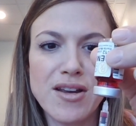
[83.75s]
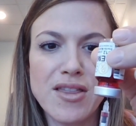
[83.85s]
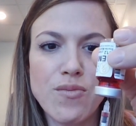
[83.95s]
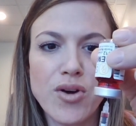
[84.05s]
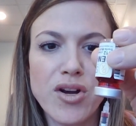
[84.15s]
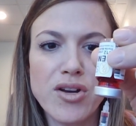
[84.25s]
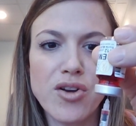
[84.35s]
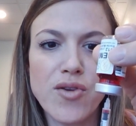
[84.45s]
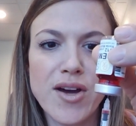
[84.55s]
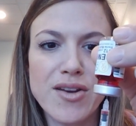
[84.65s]
And then we're going to
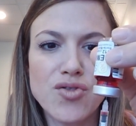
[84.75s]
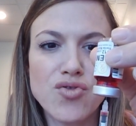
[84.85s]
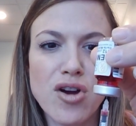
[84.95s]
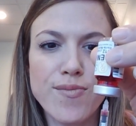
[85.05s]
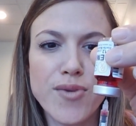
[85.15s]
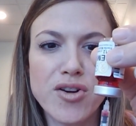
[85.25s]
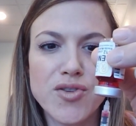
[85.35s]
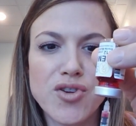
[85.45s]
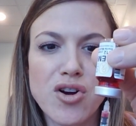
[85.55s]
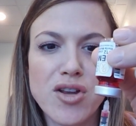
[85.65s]
go ahead and drop our
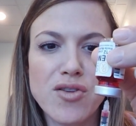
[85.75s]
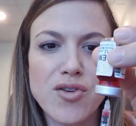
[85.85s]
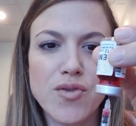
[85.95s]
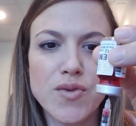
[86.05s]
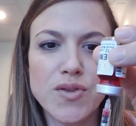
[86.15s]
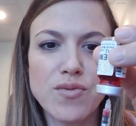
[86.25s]
starting dose,